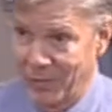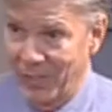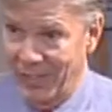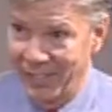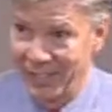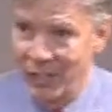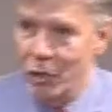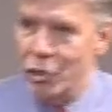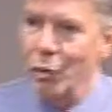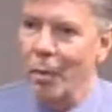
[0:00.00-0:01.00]
Right?
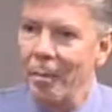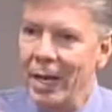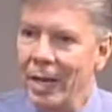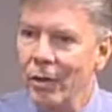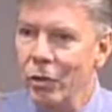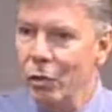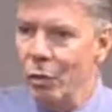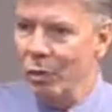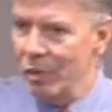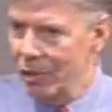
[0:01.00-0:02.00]
So a man
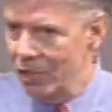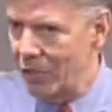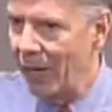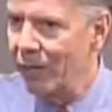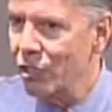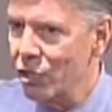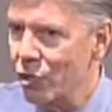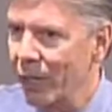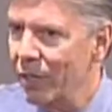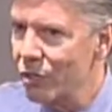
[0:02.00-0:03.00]
who decides to
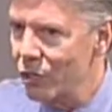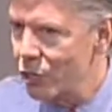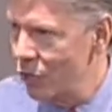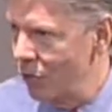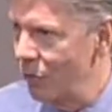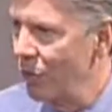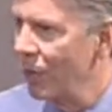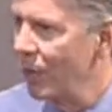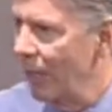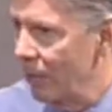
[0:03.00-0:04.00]
transition
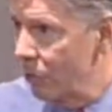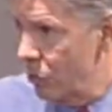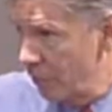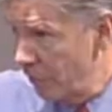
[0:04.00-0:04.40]
to